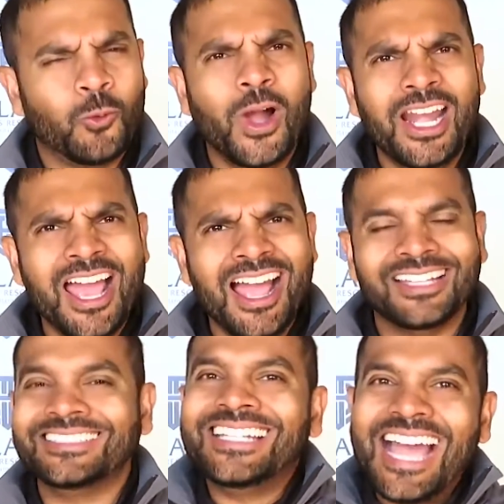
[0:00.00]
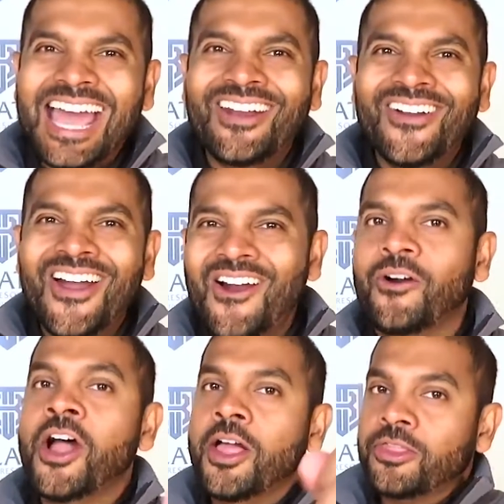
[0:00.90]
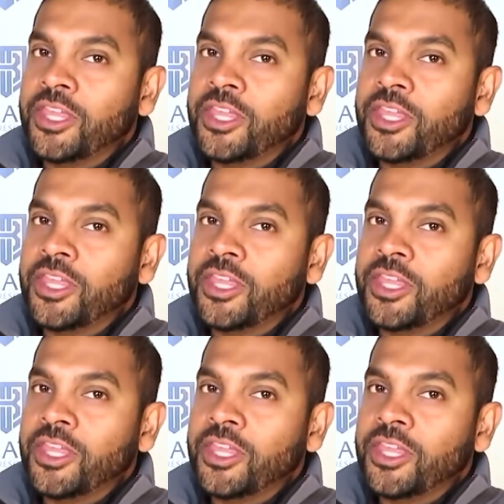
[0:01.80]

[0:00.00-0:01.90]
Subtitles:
Why not? I don't know.